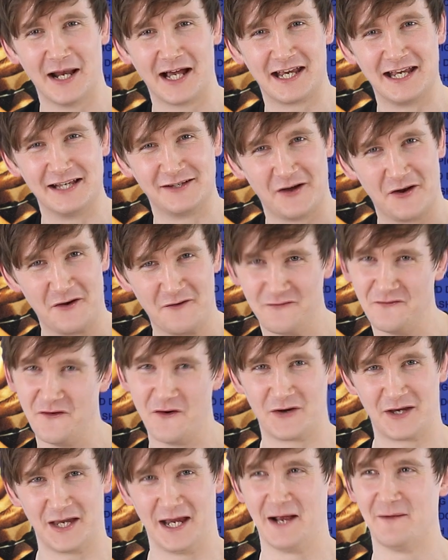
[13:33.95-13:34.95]
like he's gonna
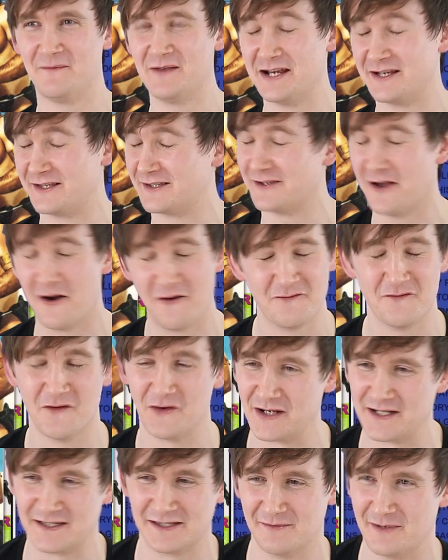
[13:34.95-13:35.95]
fuck it is so
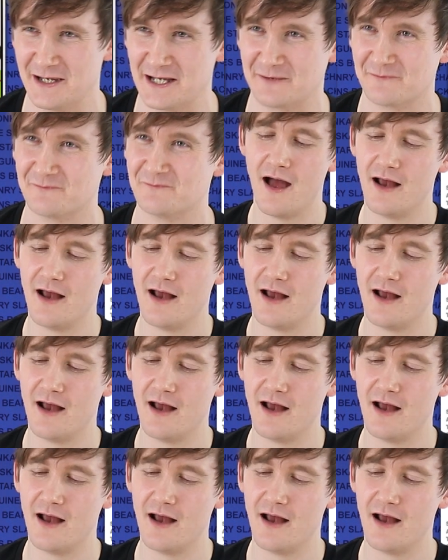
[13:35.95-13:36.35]
funny to me.